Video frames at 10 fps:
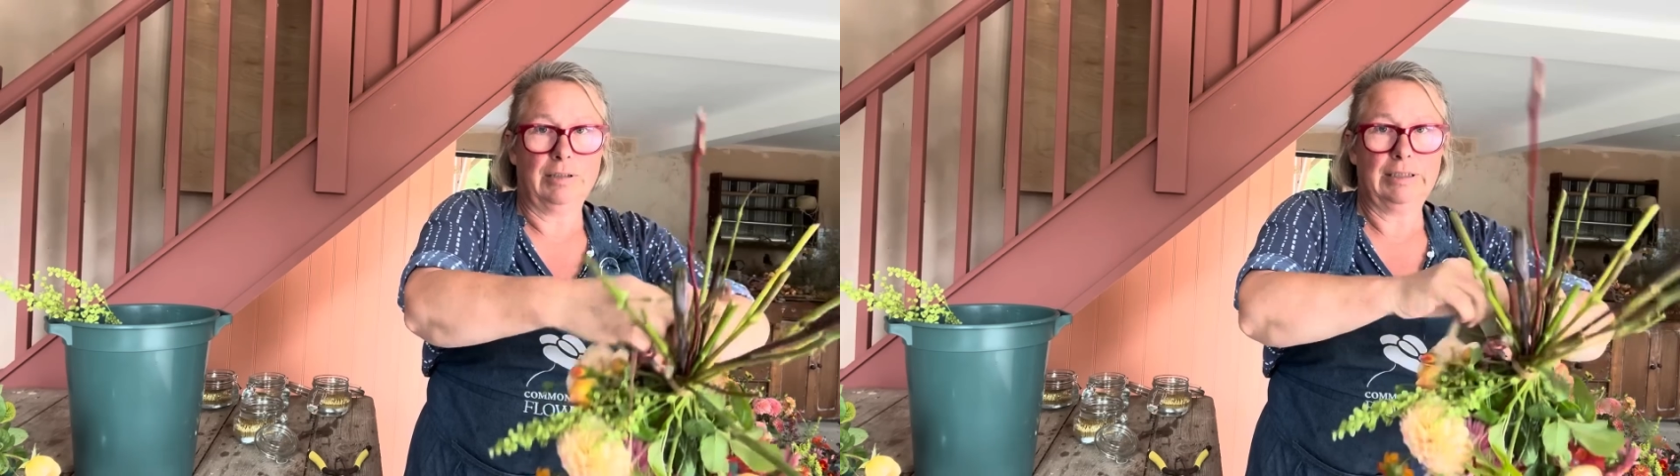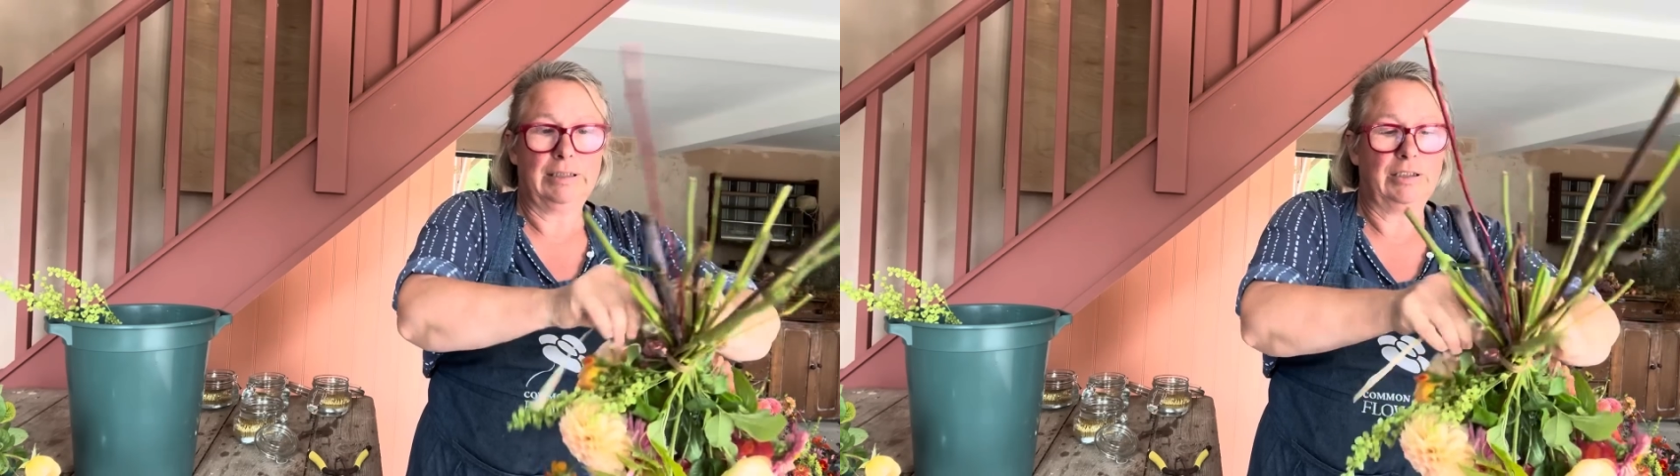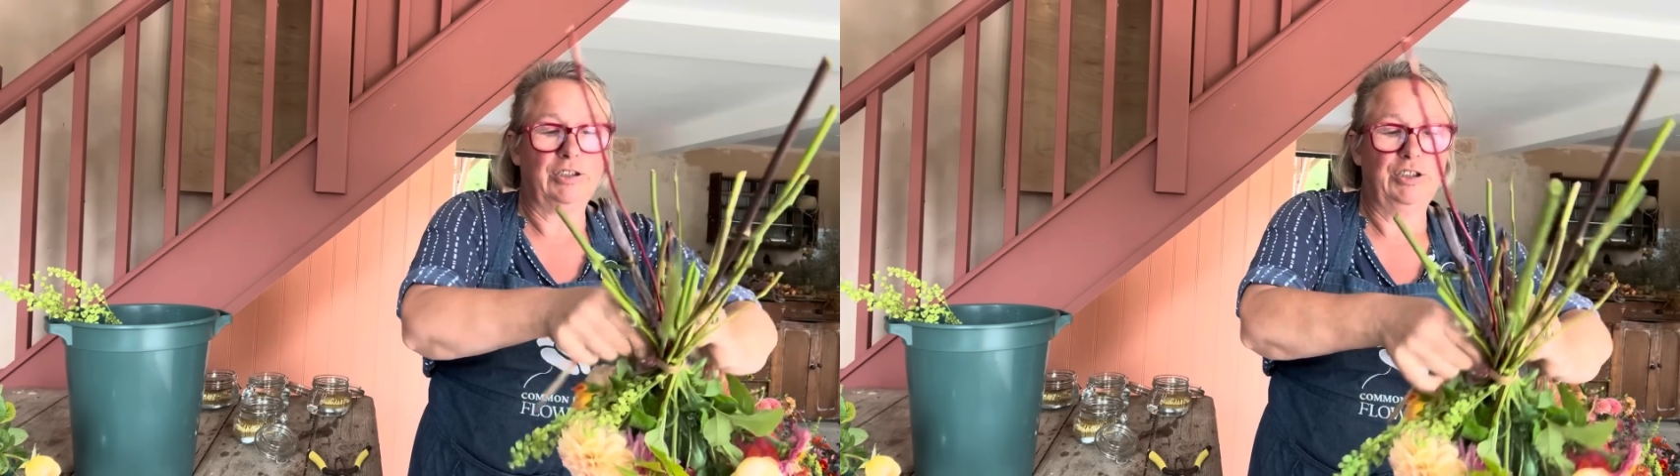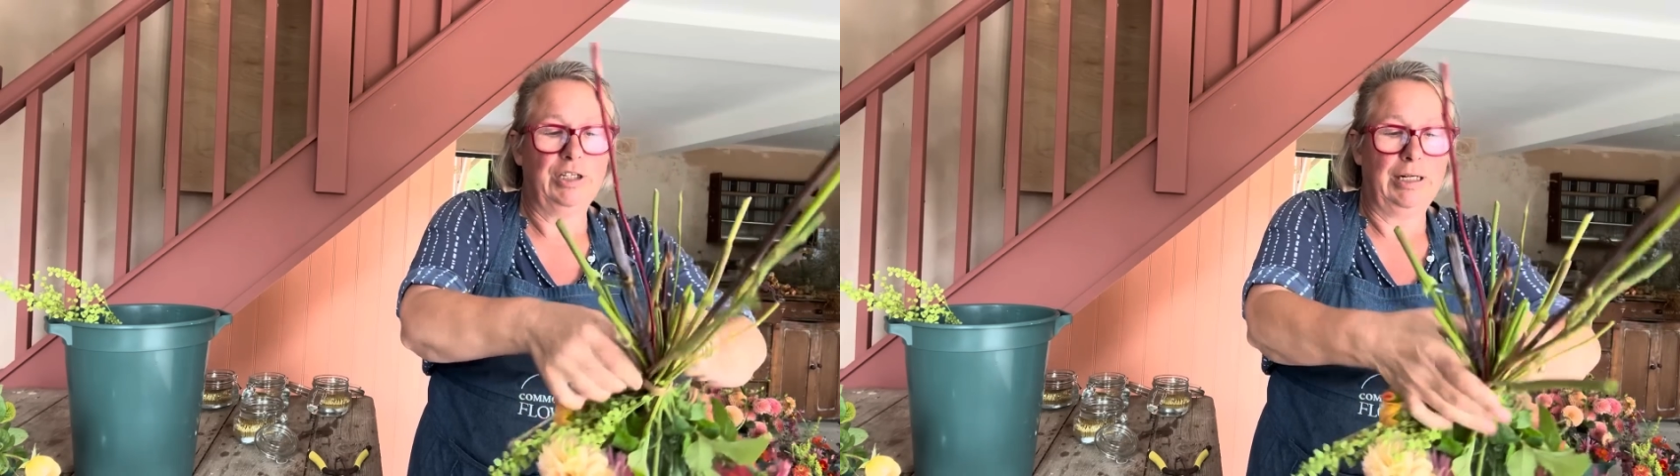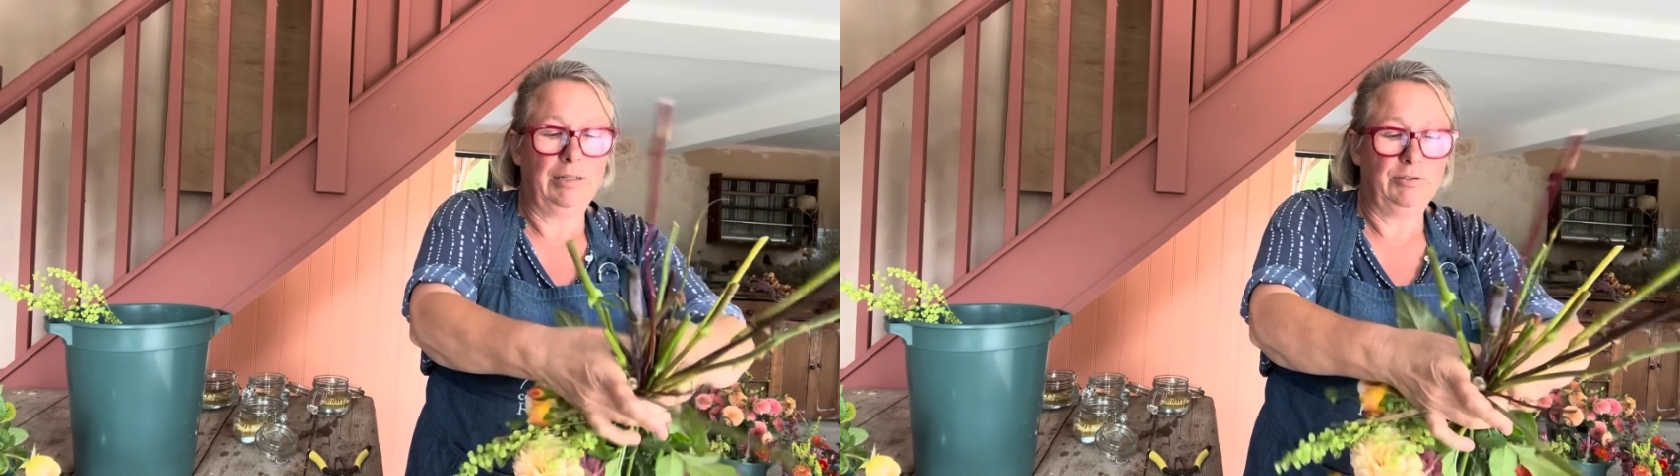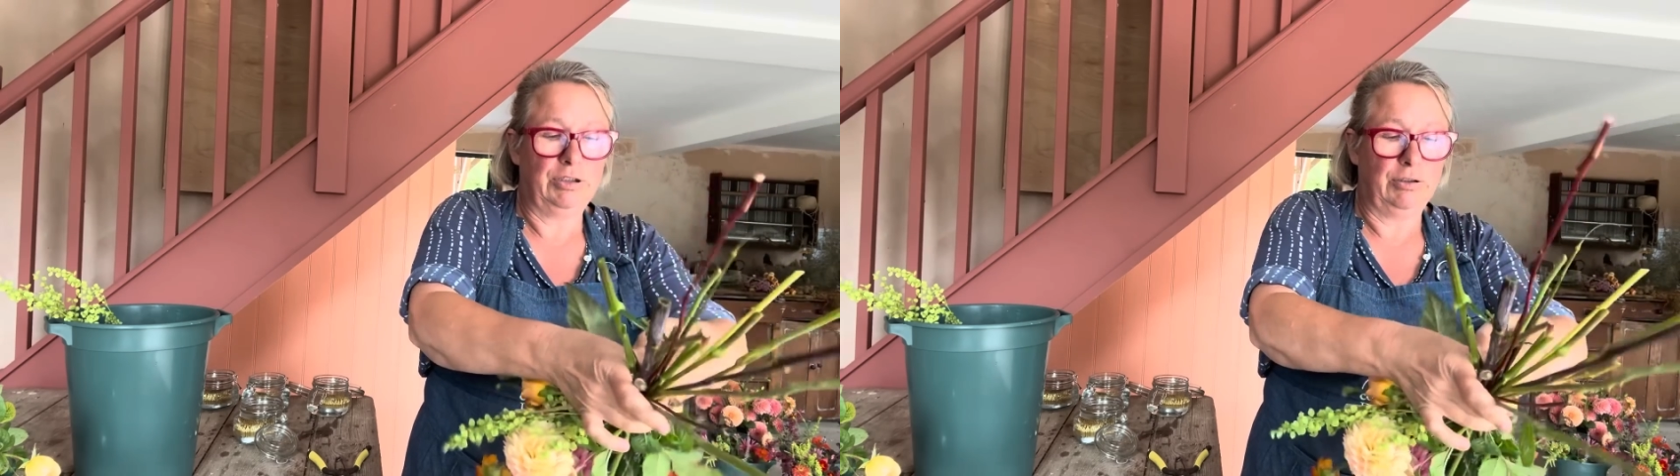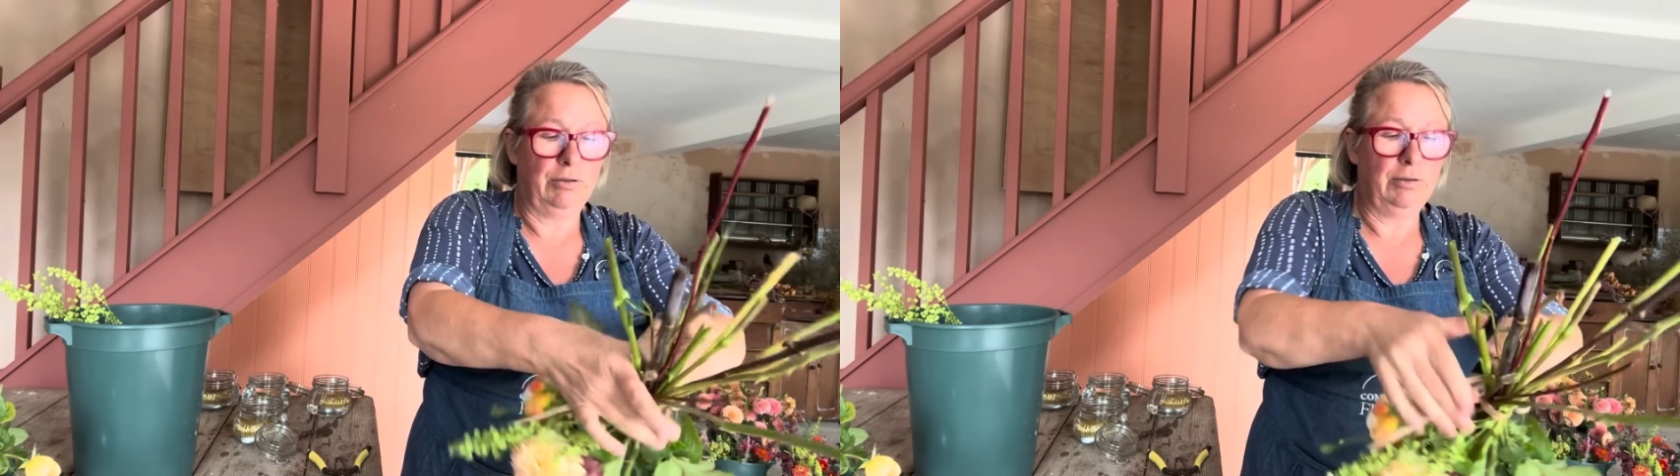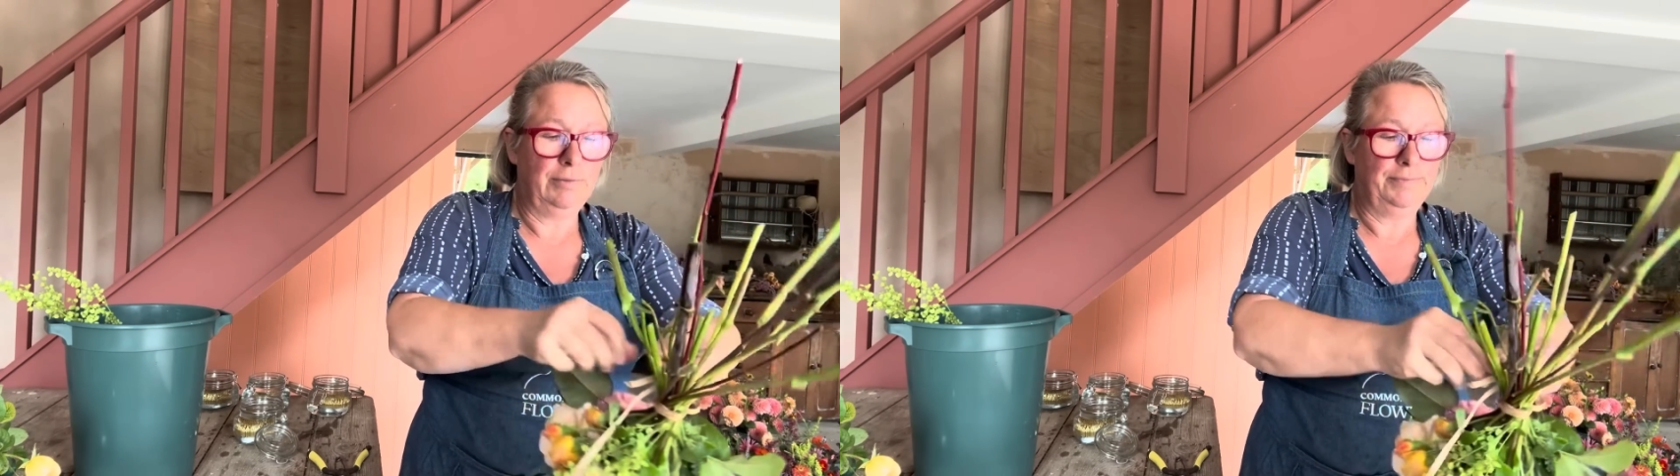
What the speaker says: because it's a shallow jar.